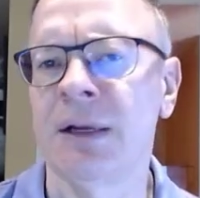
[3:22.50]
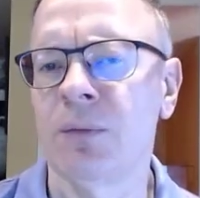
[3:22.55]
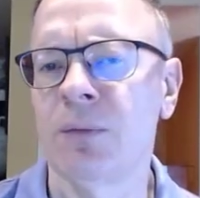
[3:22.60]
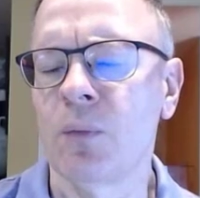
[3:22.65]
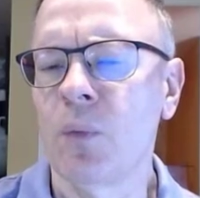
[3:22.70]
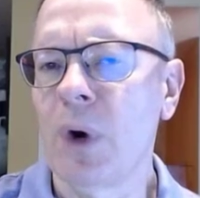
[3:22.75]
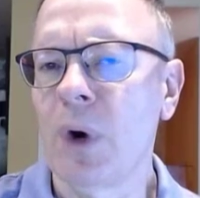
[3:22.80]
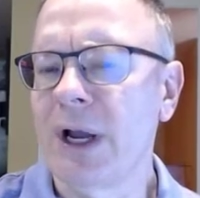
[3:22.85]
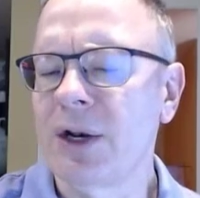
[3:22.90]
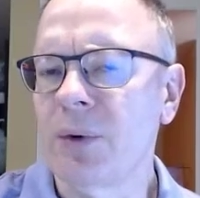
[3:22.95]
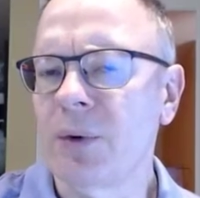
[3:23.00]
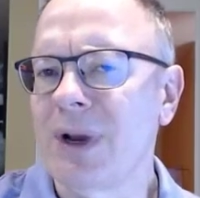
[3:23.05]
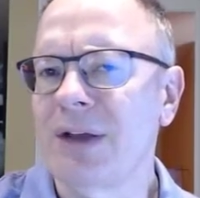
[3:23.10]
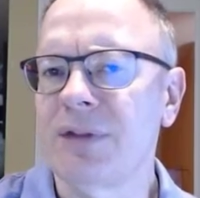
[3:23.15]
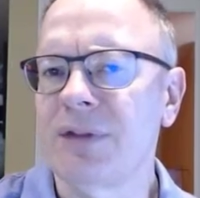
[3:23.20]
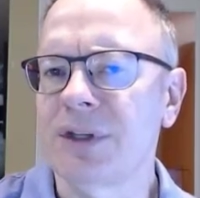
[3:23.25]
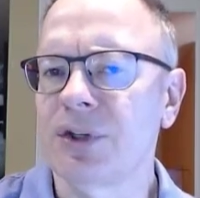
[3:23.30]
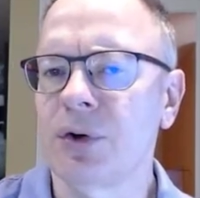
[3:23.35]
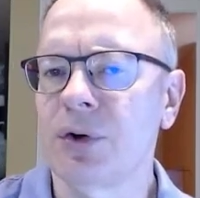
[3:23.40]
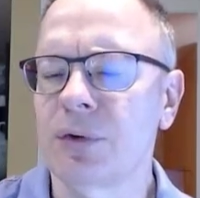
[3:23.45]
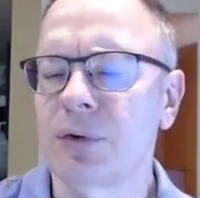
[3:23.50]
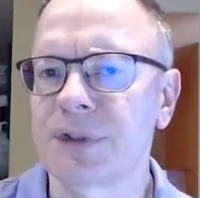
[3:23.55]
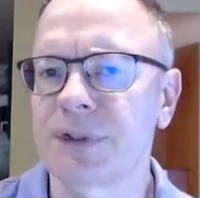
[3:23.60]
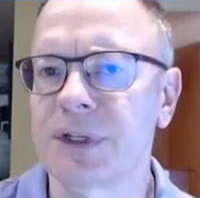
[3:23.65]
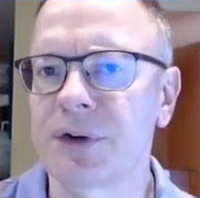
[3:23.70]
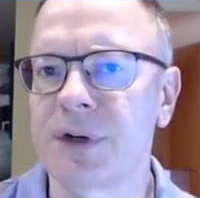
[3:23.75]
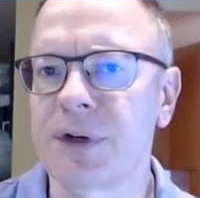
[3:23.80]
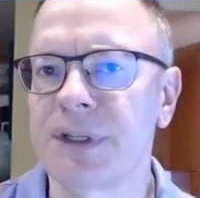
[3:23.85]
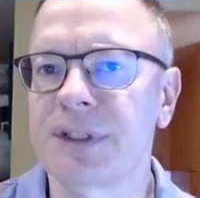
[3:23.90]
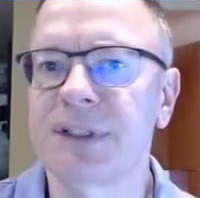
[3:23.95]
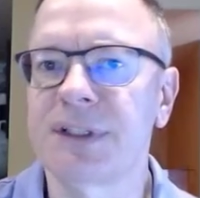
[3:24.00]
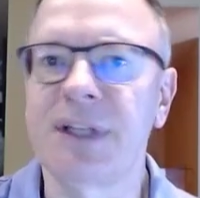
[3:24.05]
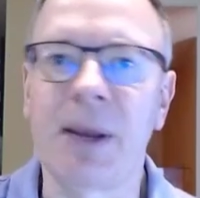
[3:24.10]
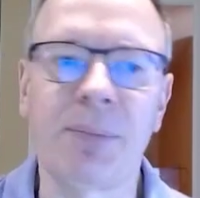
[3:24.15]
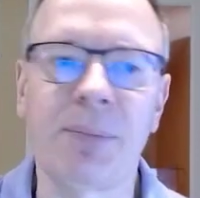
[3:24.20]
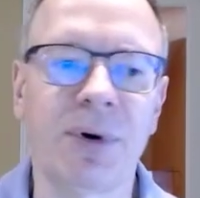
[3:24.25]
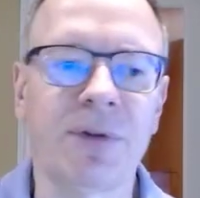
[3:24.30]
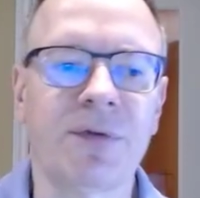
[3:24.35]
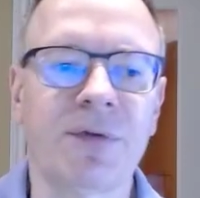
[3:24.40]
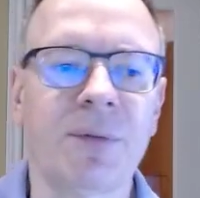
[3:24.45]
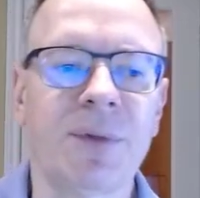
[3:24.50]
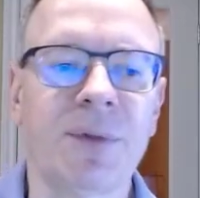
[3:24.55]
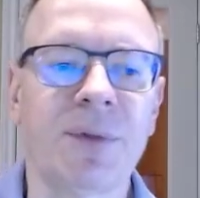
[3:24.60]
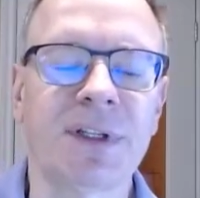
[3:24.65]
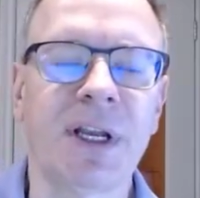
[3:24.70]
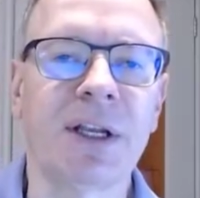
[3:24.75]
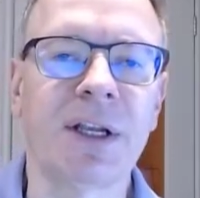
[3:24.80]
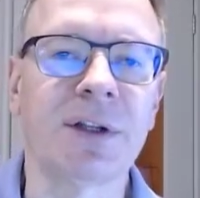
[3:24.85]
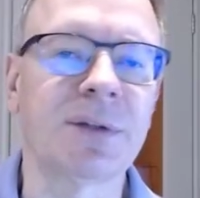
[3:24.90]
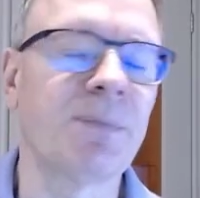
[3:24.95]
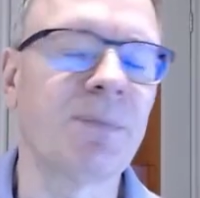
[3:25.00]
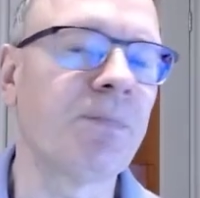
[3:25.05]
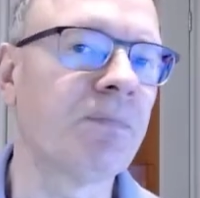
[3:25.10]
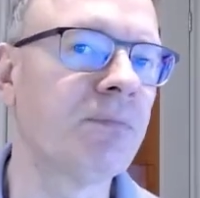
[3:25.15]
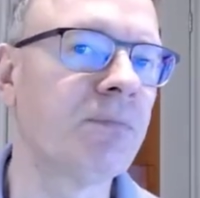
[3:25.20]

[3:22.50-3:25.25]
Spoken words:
Why do I have the total series separate from the sales?